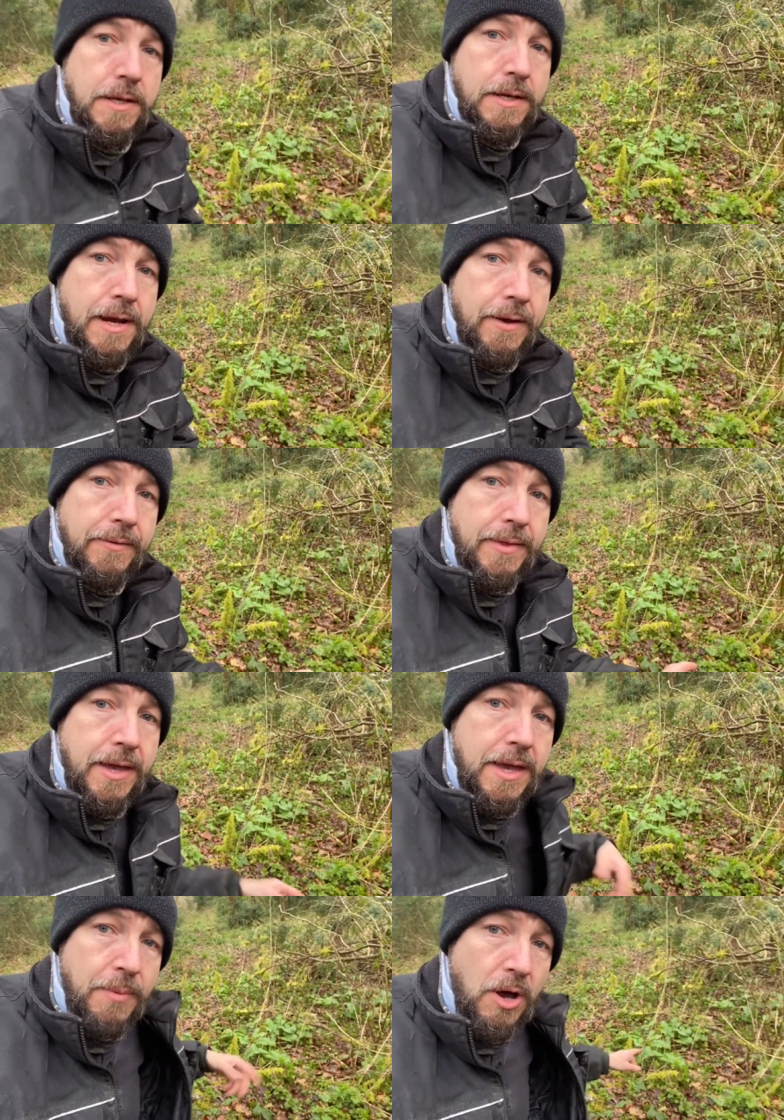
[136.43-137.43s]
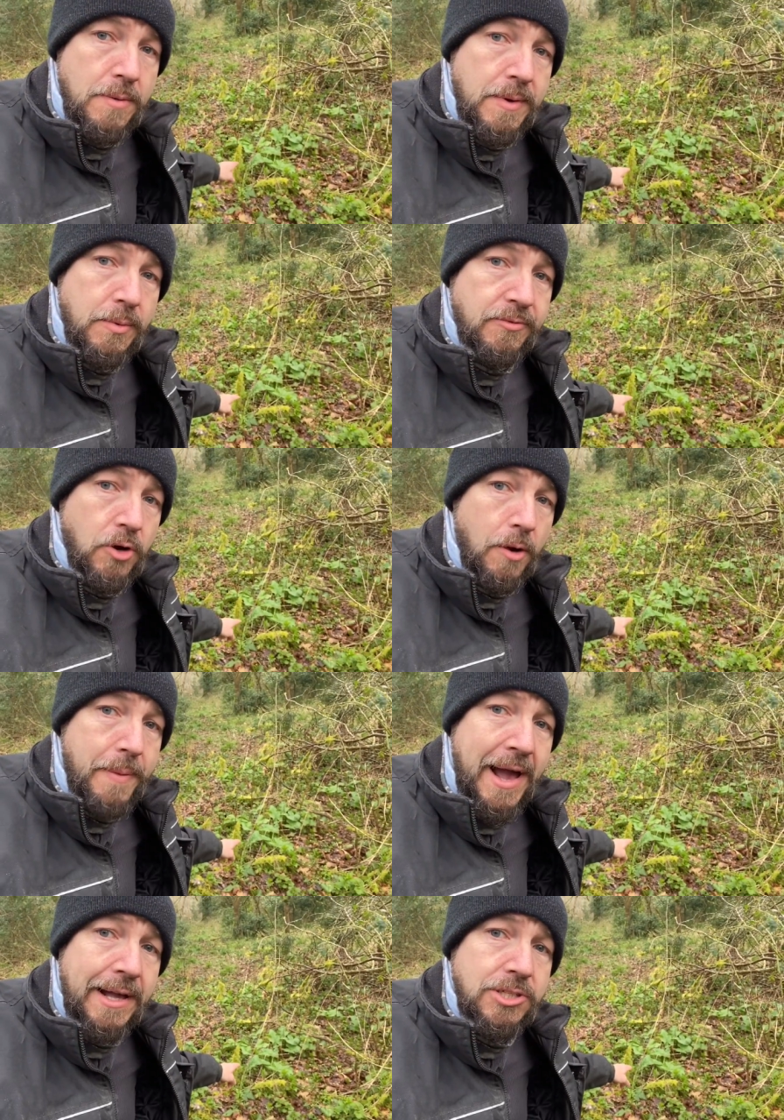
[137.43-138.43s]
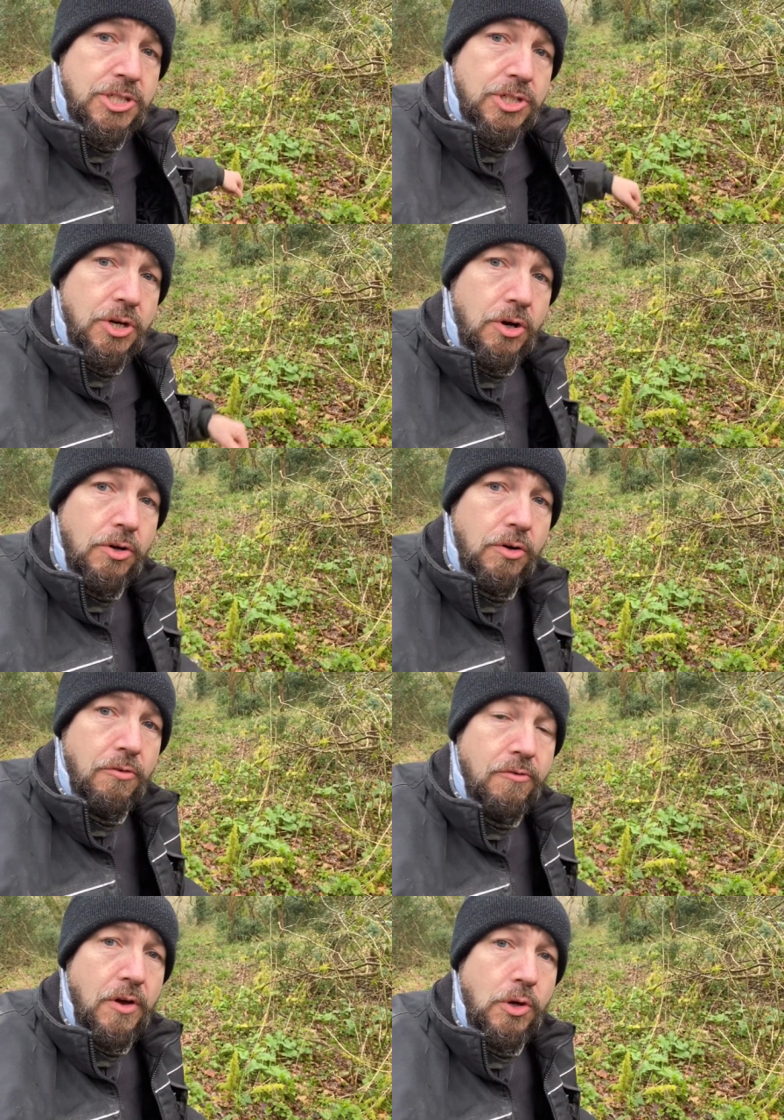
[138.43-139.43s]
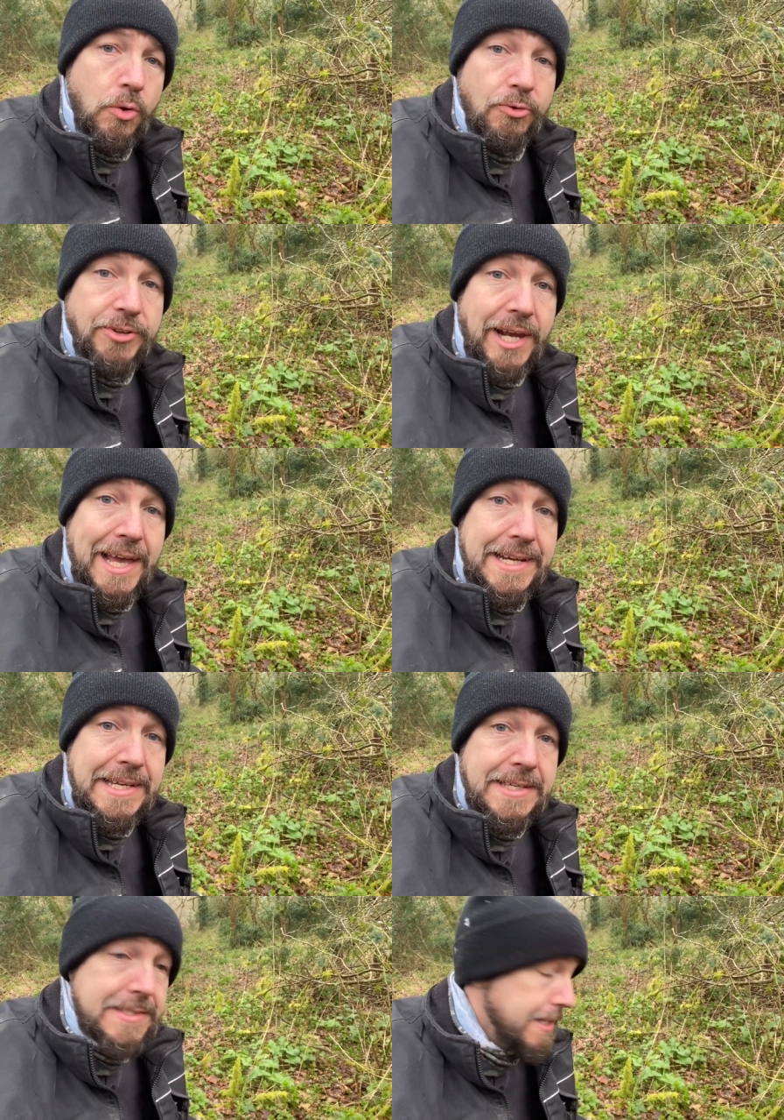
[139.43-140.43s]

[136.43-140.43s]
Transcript: Now, here behind me, we've got a patch of lords and ladies,